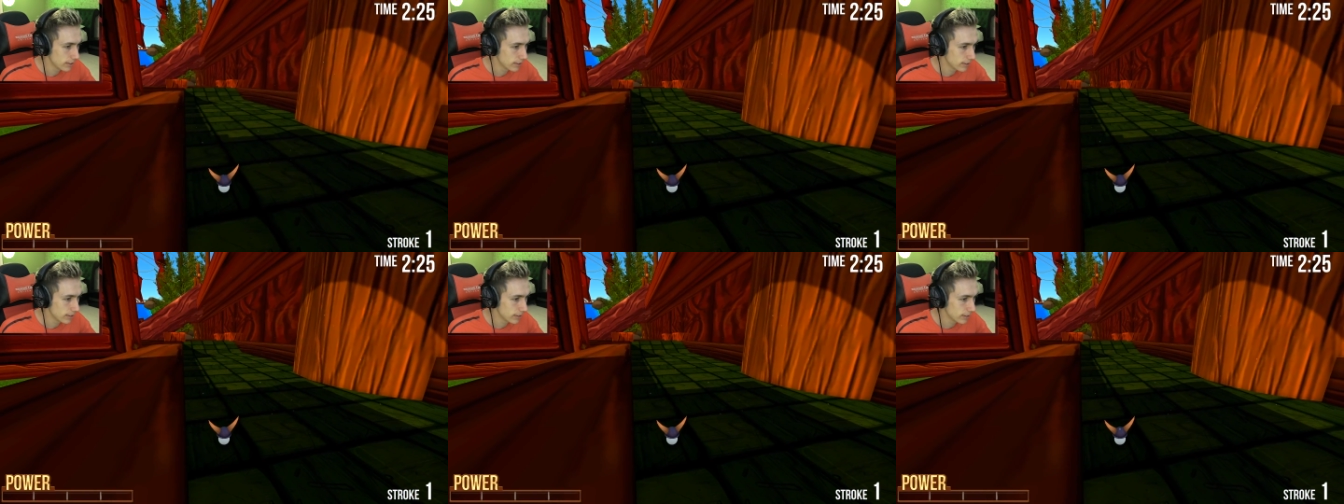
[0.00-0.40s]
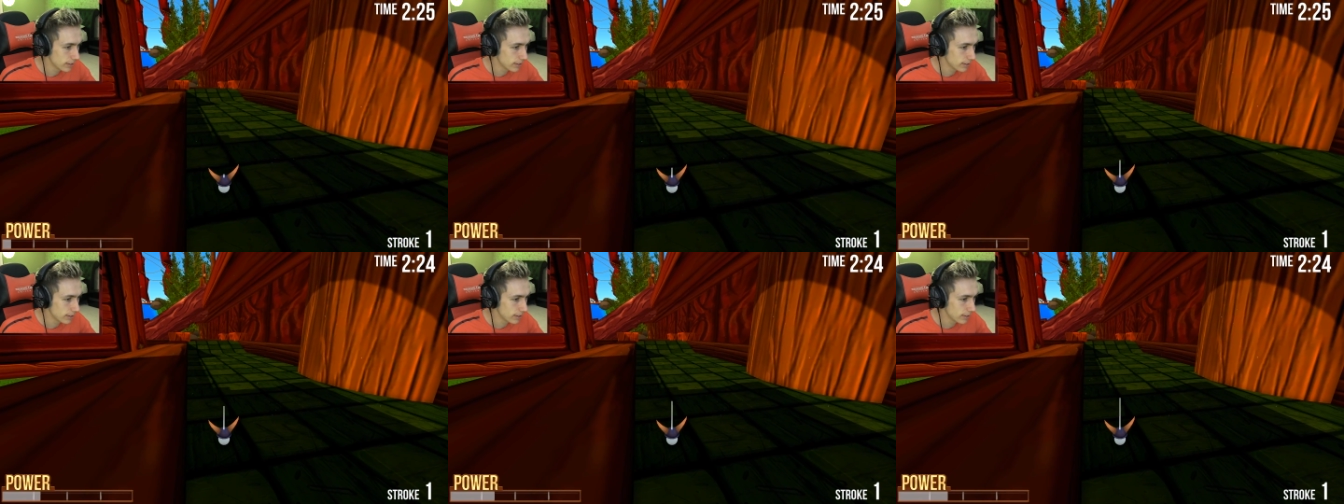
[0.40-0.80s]
You're an
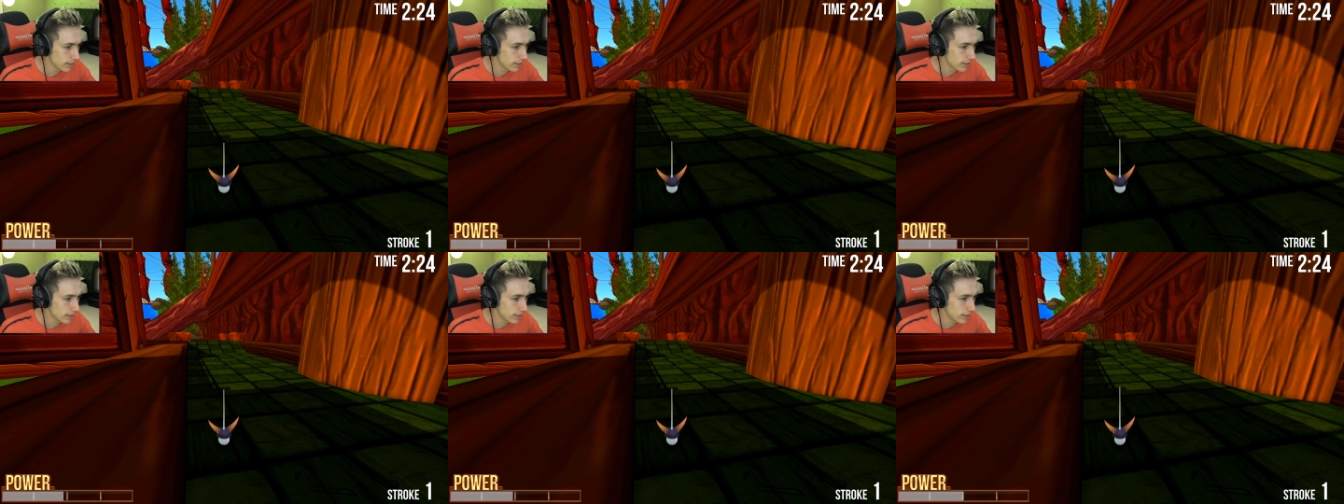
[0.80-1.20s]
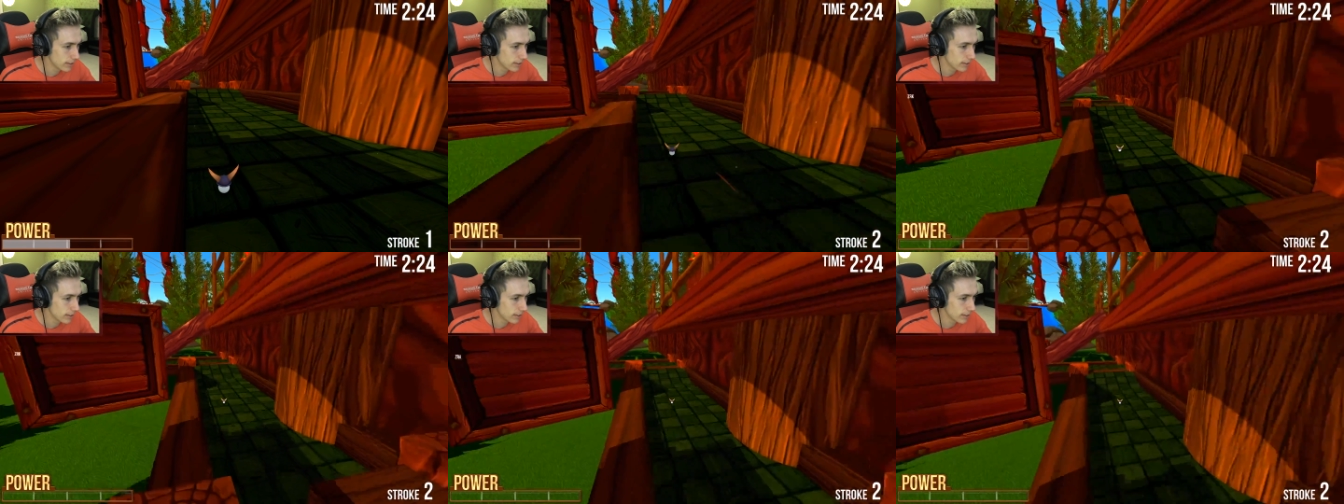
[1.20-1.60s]
idiot.
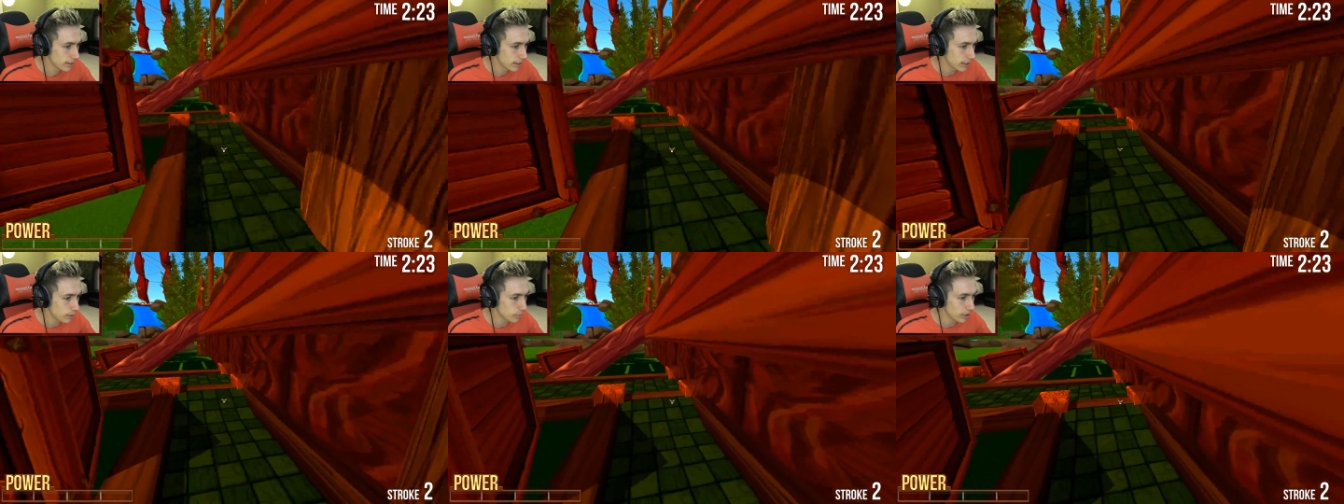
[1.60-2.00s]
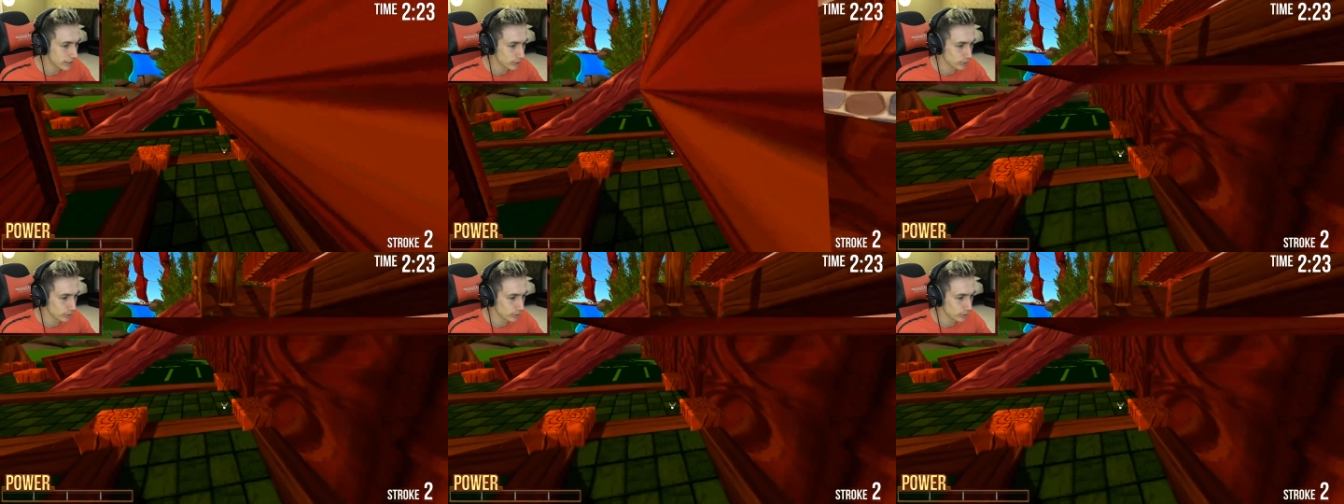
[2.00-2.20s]
Eat my